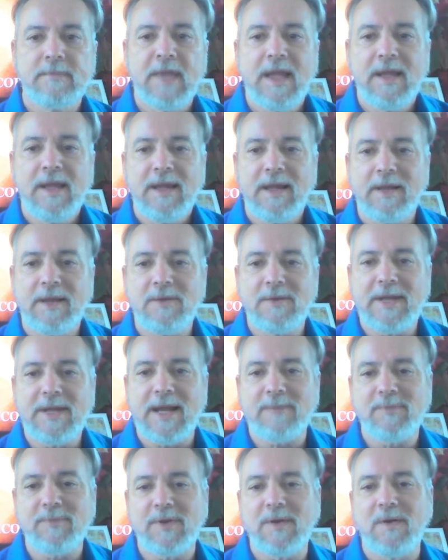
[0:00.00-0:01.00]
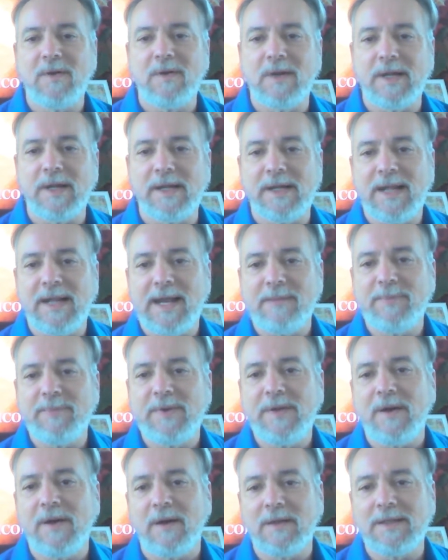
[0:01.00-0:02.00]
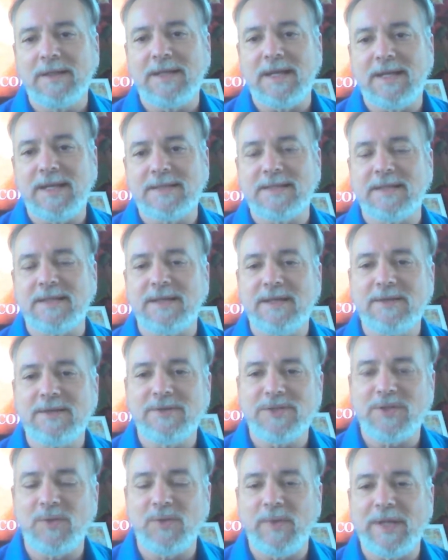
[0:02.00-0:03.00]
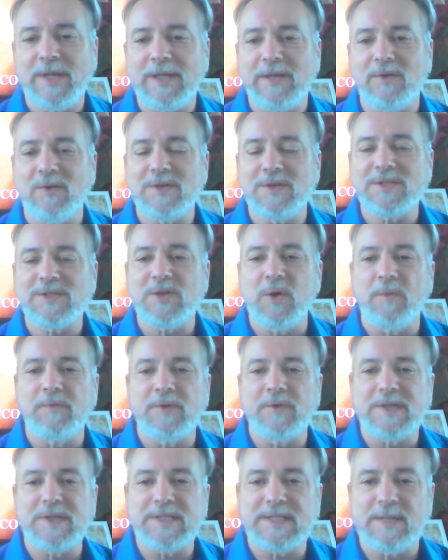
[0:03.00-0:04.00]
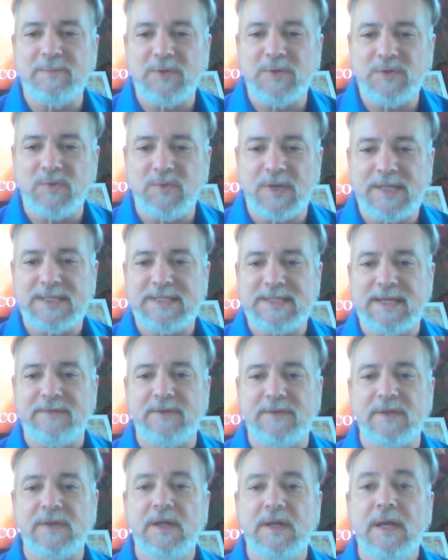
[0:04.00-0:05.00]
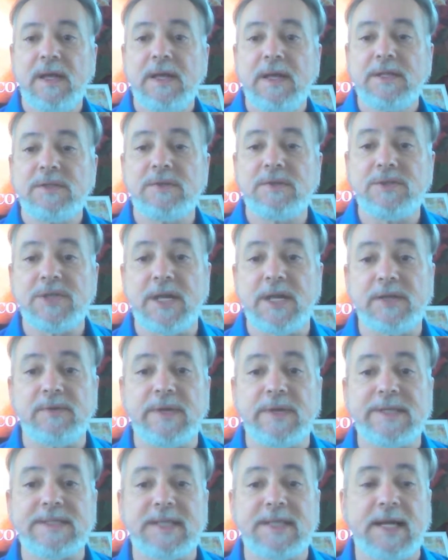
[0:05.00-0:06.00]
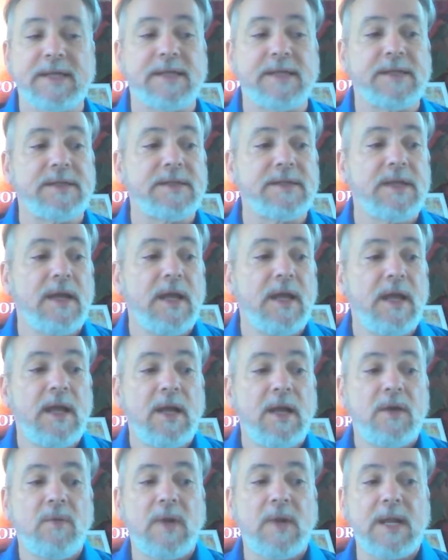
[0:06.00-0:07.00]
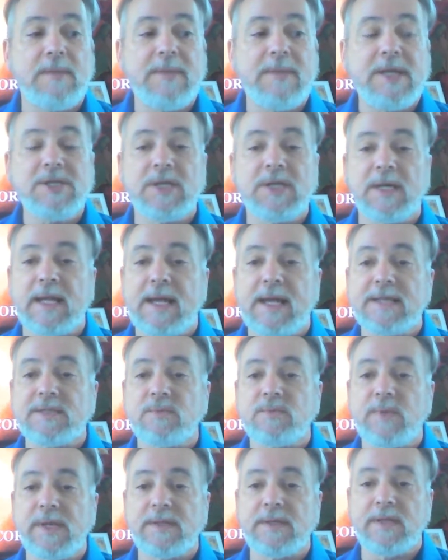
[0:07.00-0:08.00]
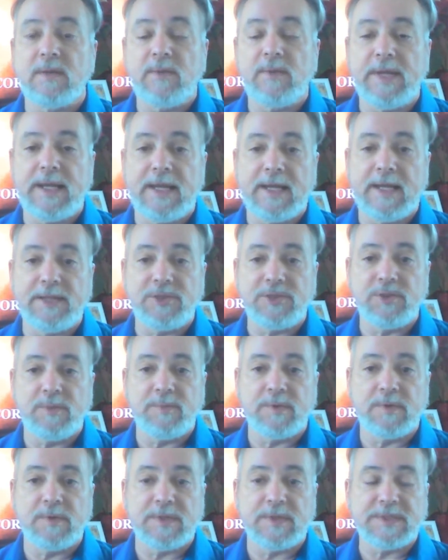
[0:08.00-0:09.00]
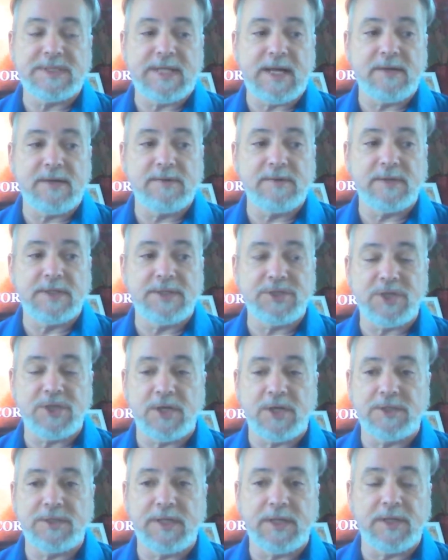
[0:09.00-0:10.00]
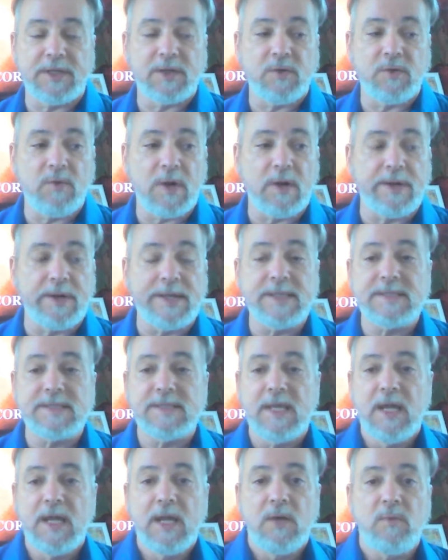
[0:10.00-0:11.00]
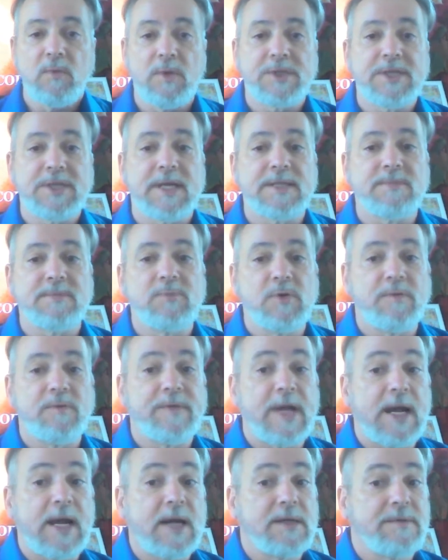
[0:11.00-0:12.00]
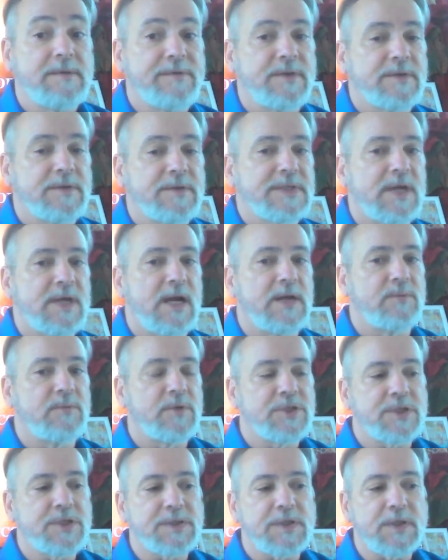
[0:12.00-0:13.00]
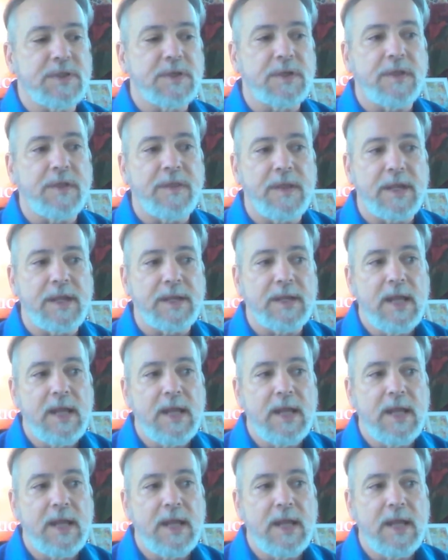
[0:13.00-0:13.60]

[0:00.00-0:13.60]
Hello, Capricorn. Happy holidays, and here's your weekly horoscope for December 27th to January 2nd. Well, I mentioned last week that we had Jupiter and Saturn conjuncting in Aquarius, which has moved out of your sign, which is a good thing.